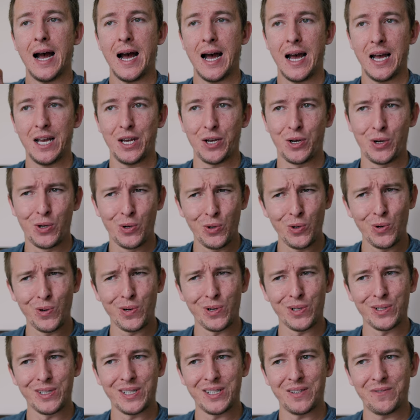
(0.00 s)
I
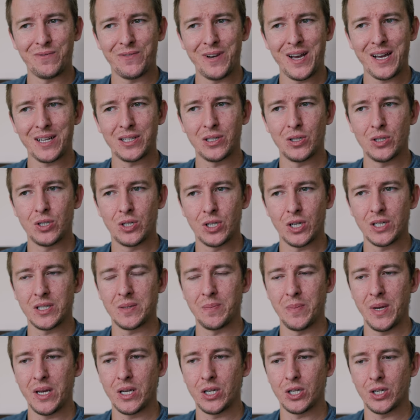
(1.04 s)
googled, in fact, to just
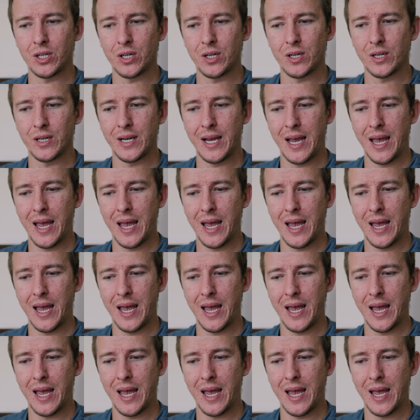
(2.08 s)
make sure,